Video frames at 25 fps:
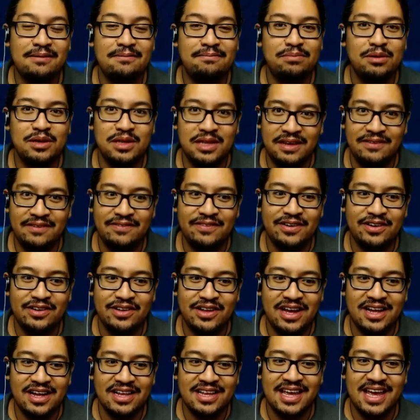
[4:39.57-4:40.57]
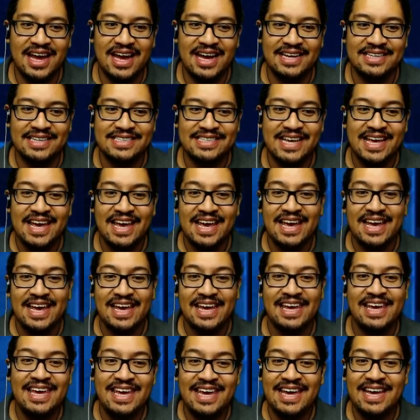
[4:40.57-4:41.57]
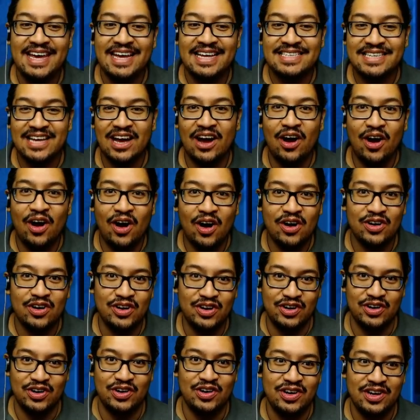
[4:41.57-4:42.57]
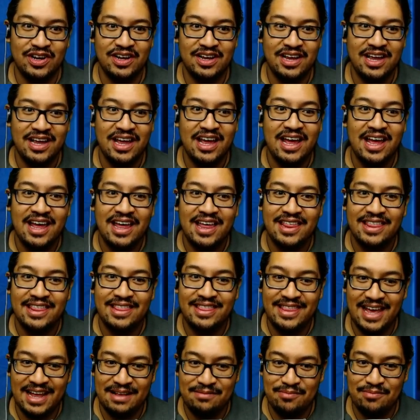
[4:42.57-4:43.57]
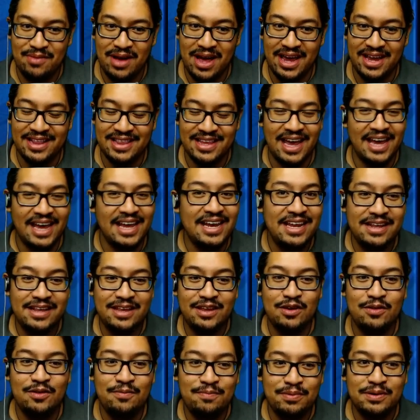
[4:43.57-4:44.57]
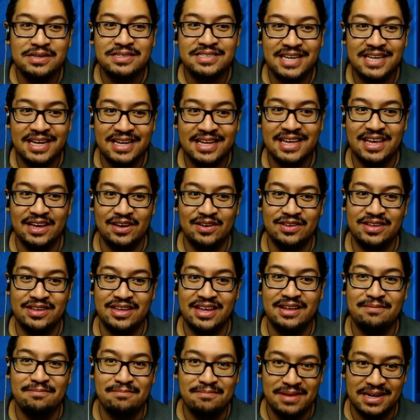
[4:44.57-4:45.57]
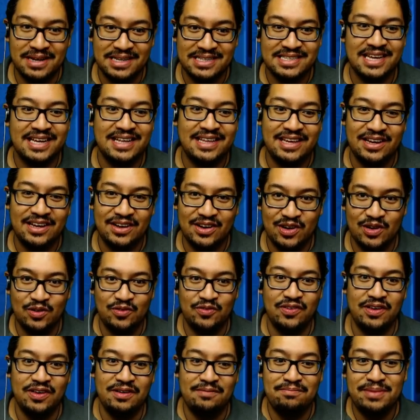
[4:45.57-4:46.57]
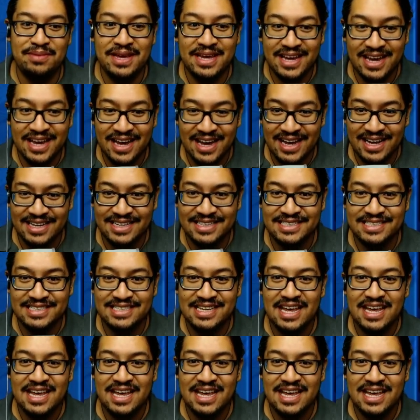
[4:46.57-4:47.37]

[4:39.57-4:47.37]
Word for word: believe it or not, guys, he hits harder than my 92% guilted Musketeer Goofy because